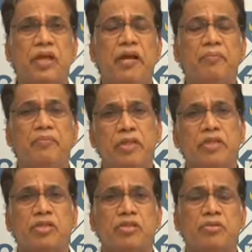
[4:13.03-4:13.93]
Yeah,
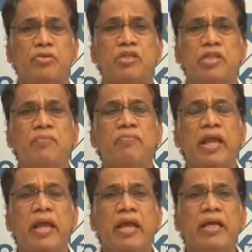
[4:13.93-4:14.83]
that's also a good question.
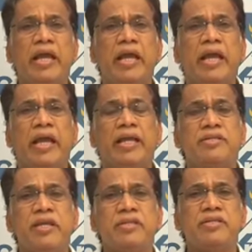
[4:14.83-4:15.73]

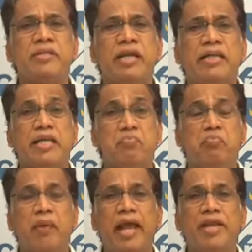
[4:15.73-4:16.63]
It is, the
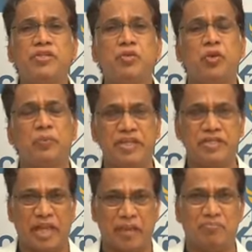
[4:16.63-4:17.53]
implants would be the
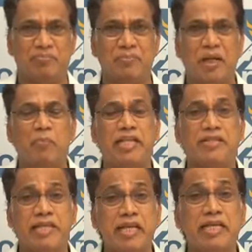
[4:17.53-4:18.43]
same, but the
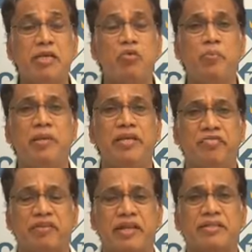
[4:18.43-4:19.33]
technique would be
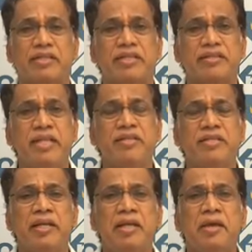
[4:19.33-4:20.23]
different. In the
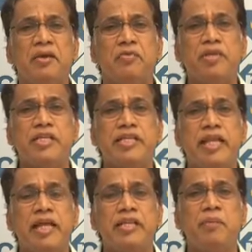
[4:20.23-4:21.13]
sense, we
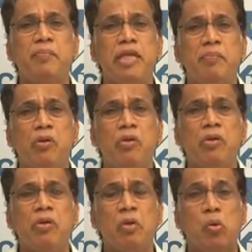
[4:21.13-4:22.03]
select the people
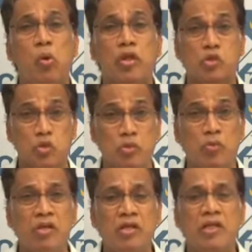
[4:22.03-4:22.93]
who are
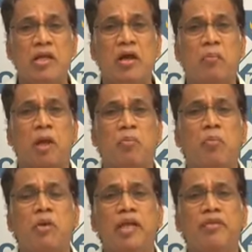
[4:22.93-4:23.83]
suitable.
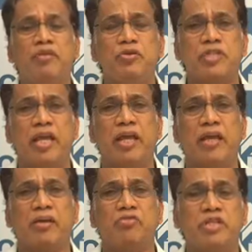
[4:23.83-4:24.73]
Probably if you
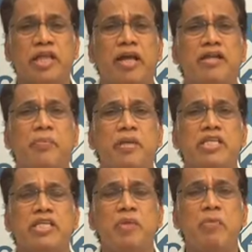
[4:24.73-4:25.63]
take 100
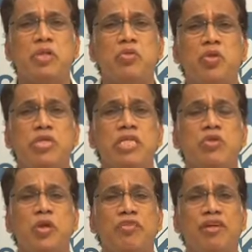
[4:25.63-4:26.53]
patients, maybe
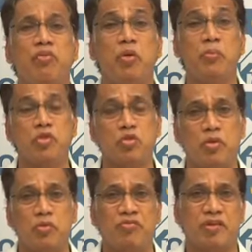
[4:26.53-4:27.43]
20-25 would be
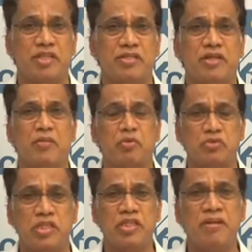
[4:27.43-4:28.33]
suitable for this
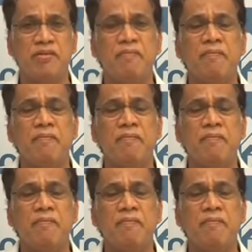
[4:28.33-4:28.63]
procedure.